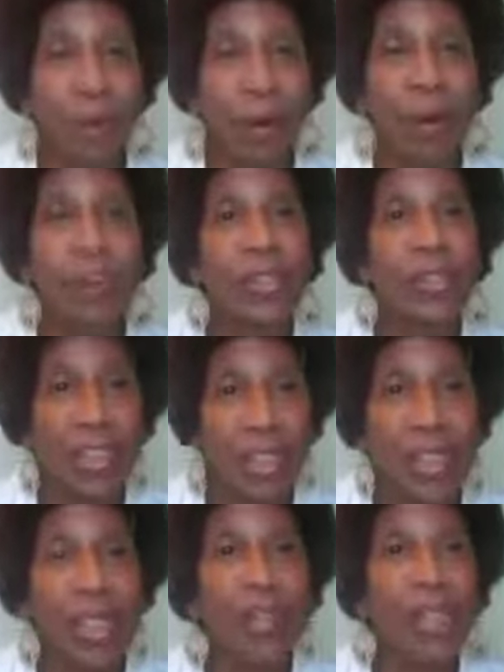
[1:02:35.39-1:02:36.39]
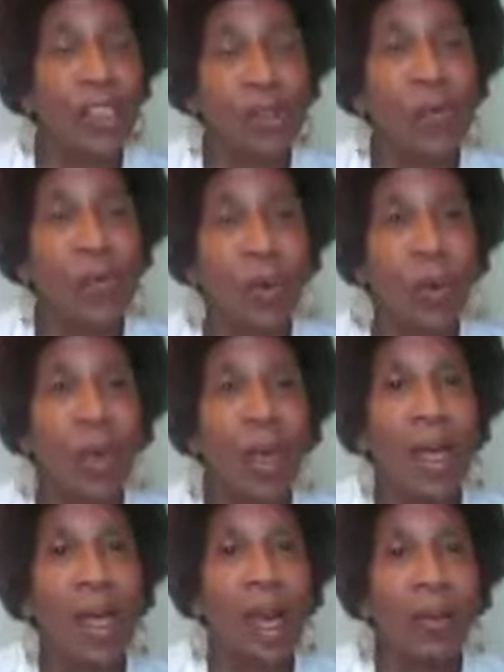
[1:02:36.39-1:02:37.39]
folks to continue that struggle.
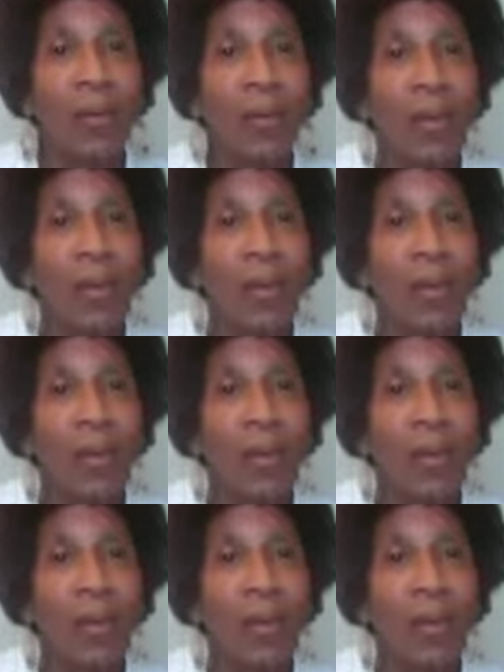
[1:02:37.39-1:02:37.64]
And